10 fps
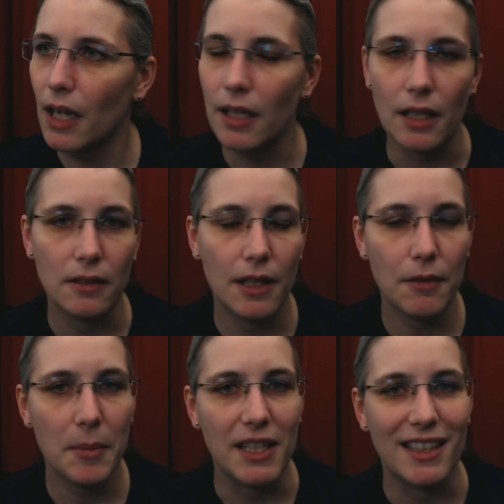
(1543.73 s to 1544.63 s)
Anna, ah,
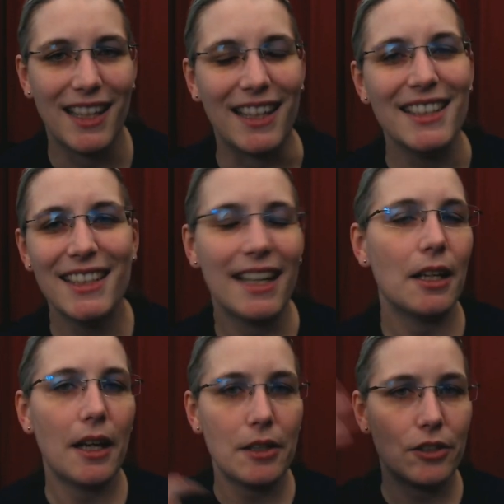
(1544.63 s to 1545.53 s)
never mind.
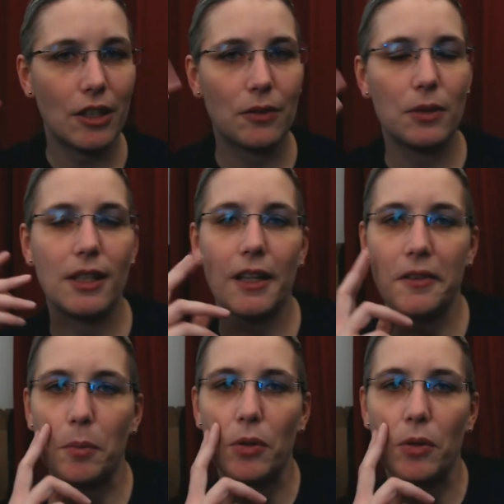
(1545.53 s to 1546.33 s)
I just realized a,